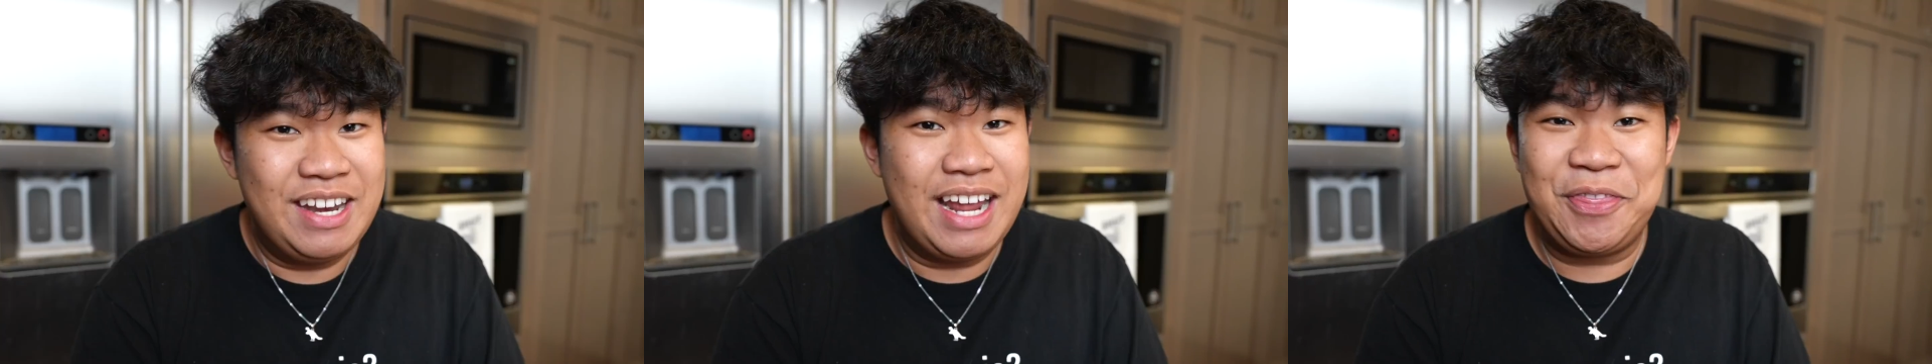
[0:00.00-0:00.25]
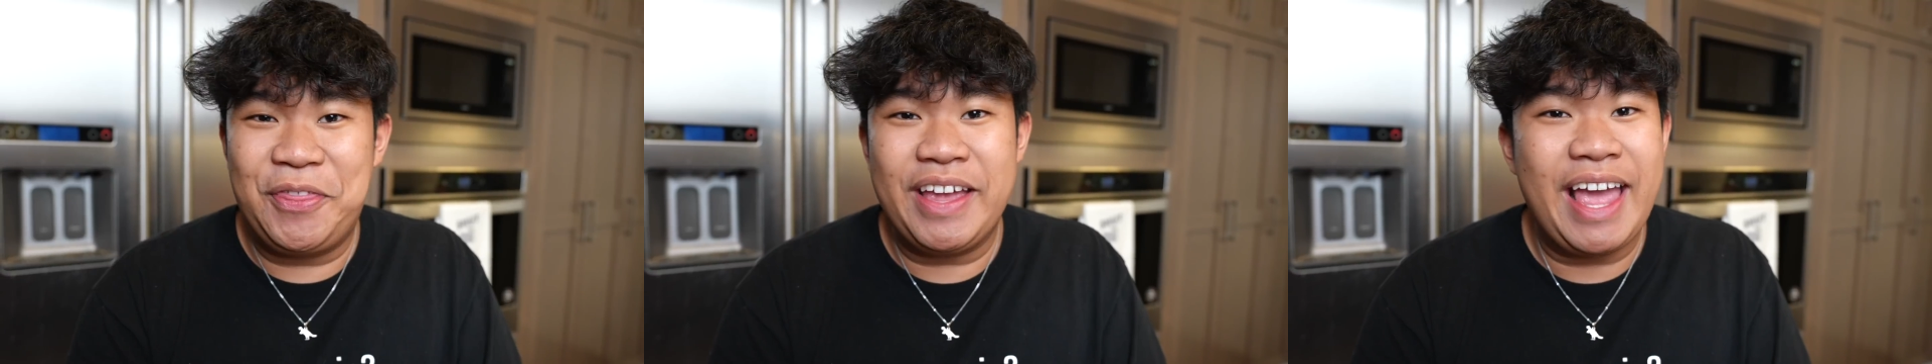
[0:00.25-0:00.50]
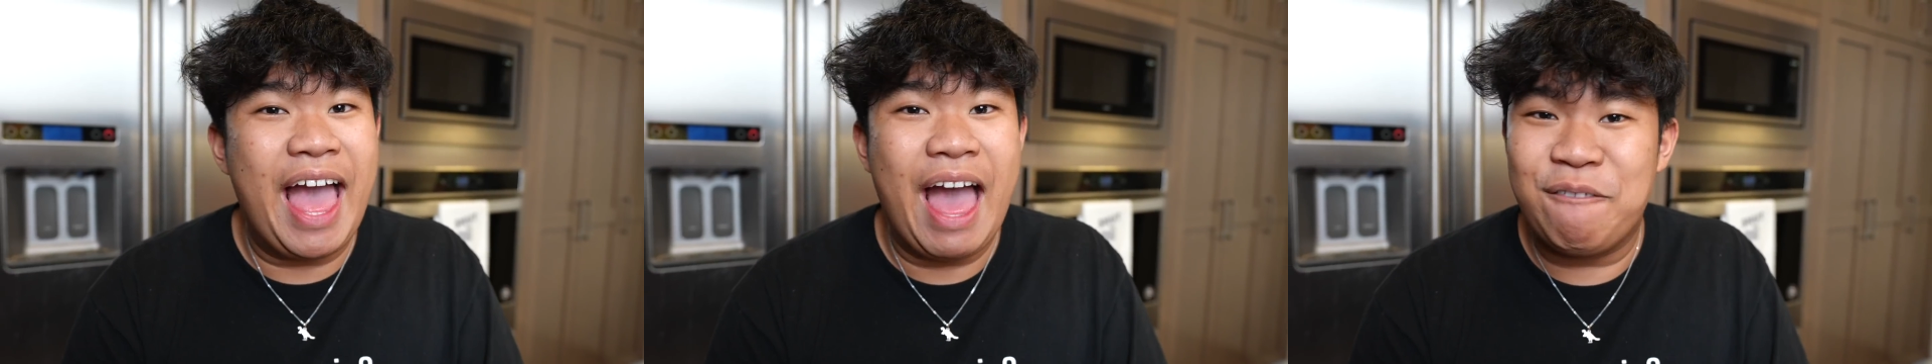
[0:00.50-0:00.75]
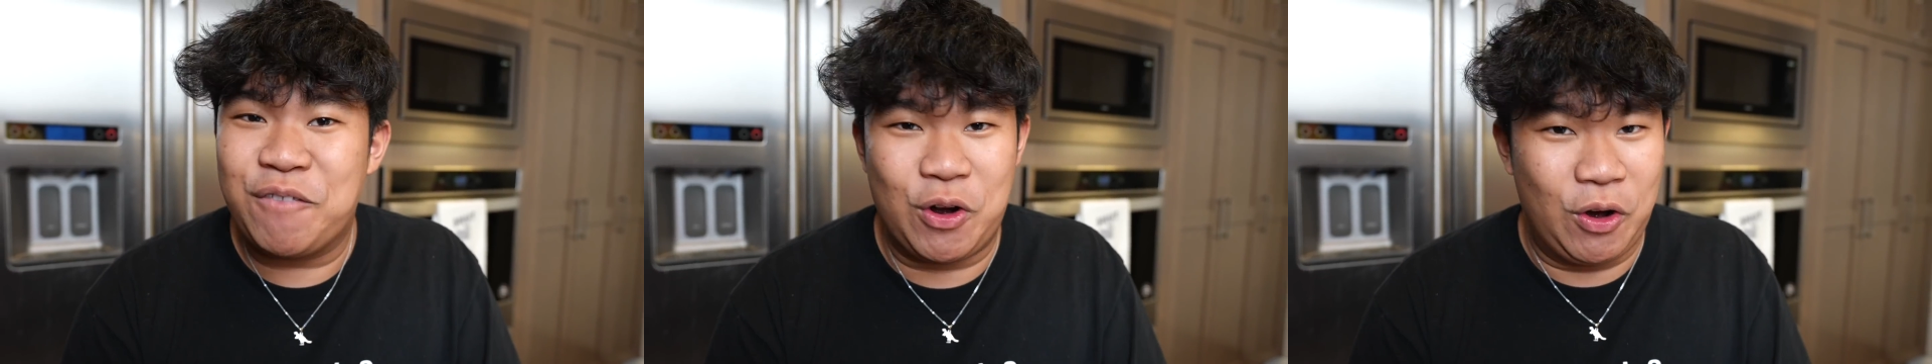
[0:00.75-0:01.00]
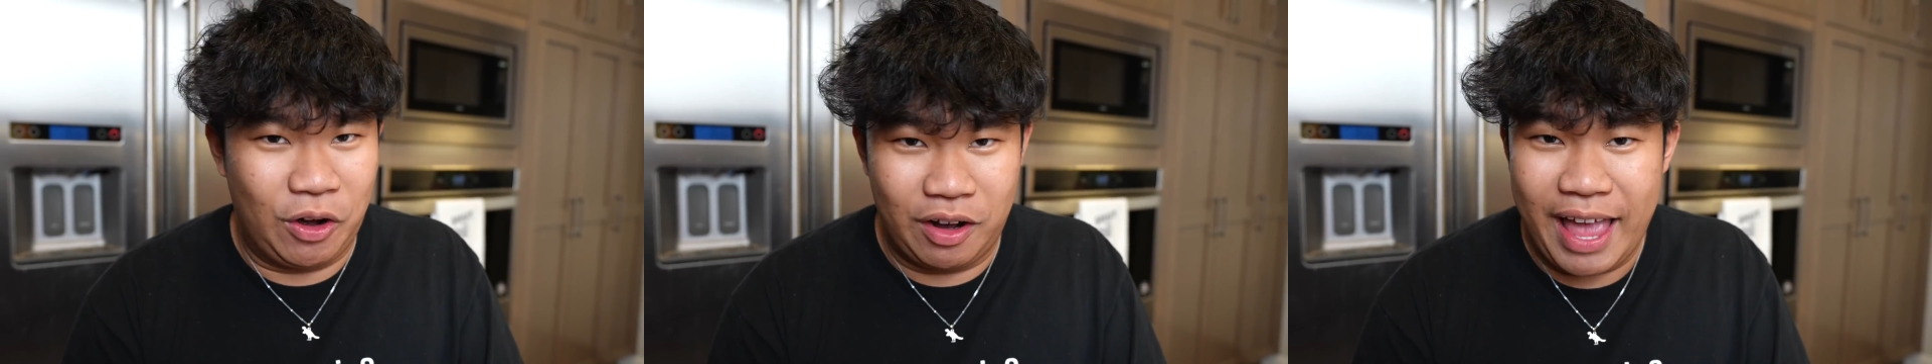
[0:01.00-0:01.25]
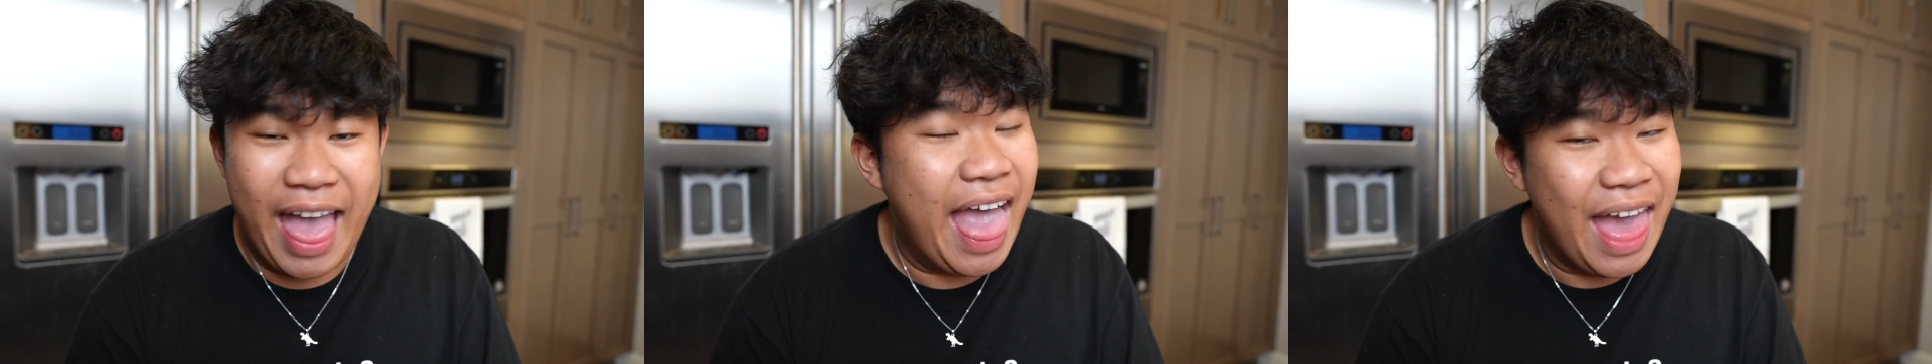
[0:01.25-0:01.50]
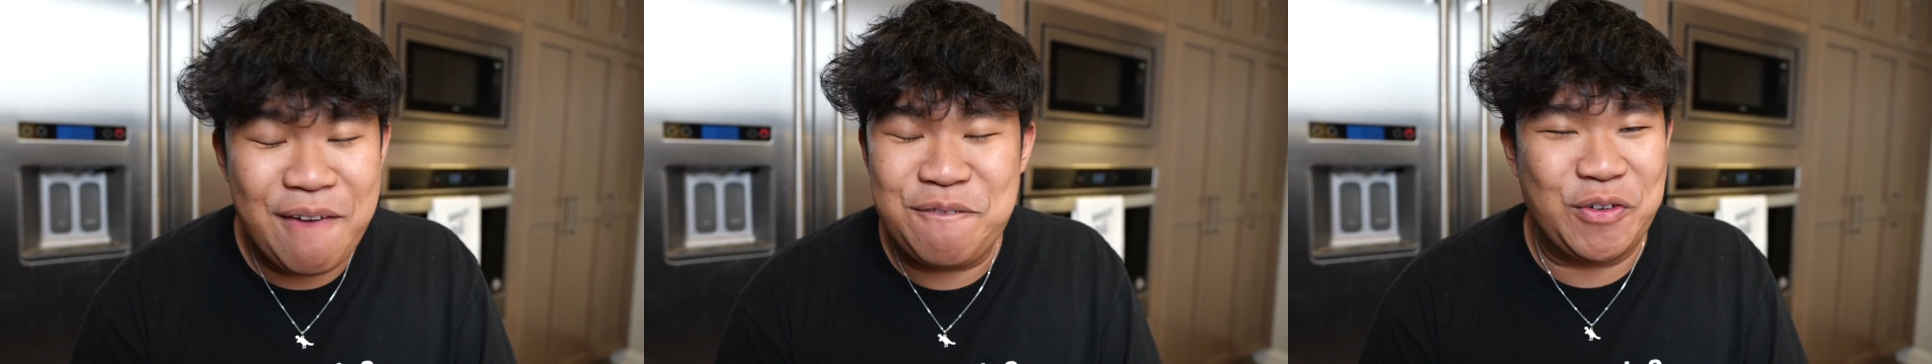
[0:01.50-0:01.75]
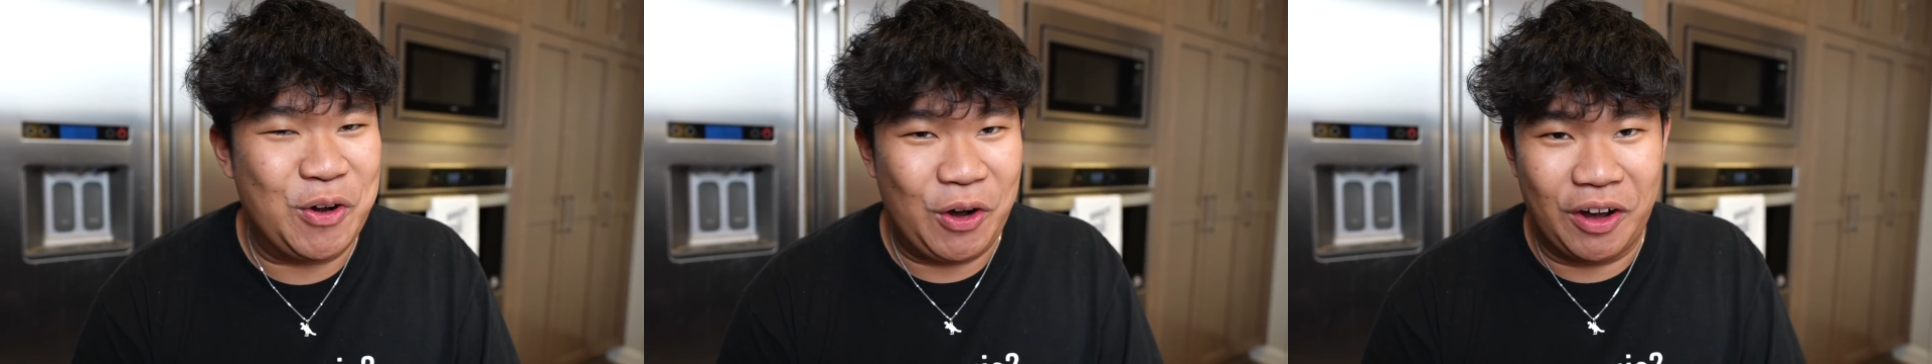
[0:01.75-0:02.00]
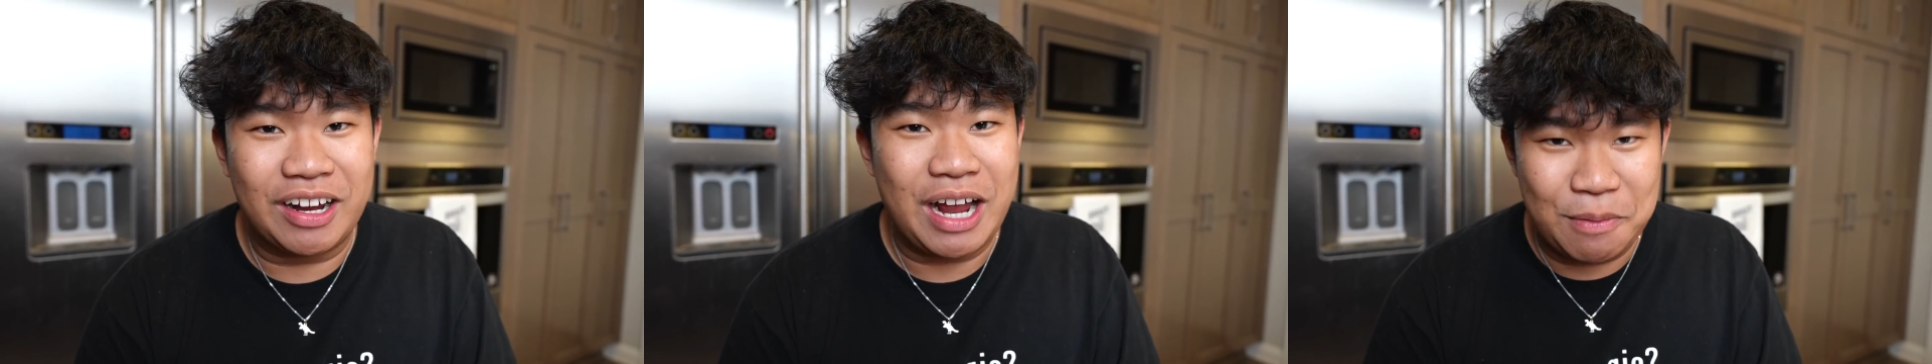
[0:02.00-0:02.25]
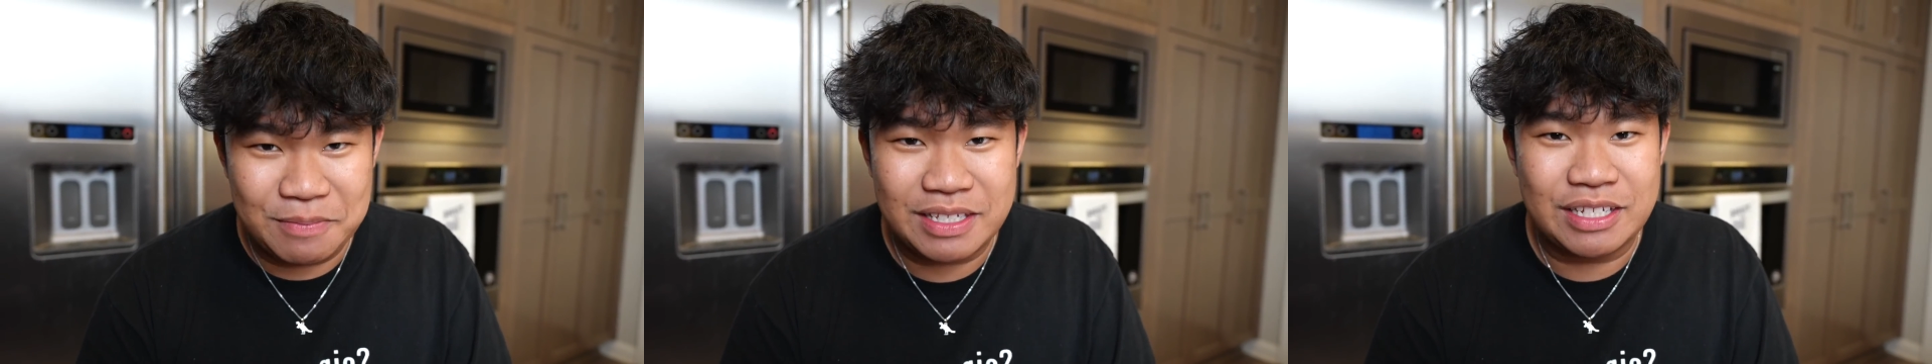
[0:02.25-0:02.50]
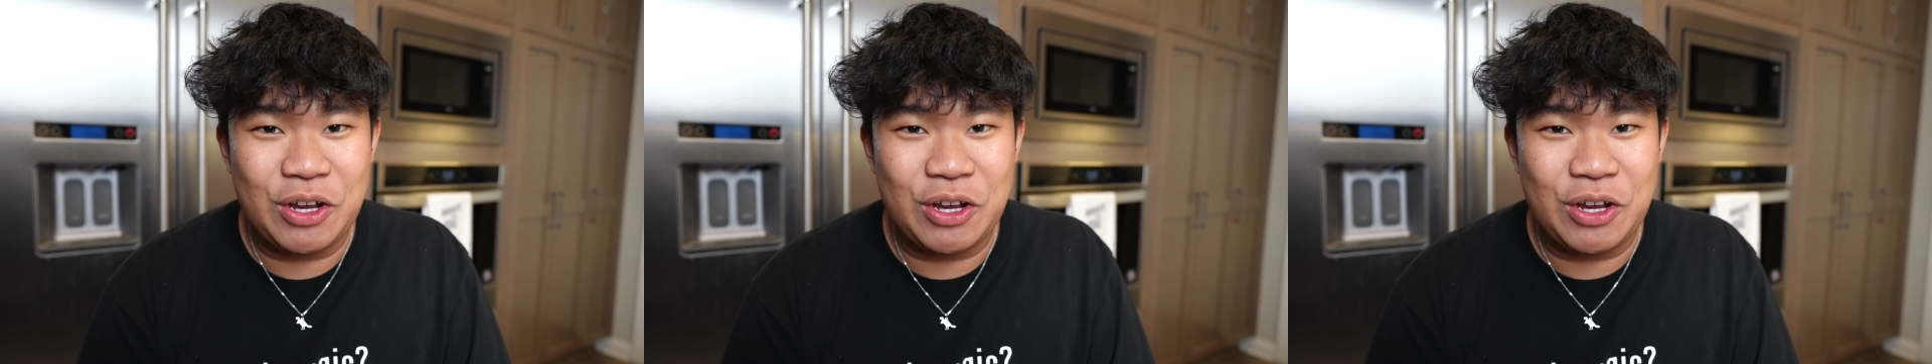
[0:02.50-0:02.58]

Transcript: Nothing ever, ever comes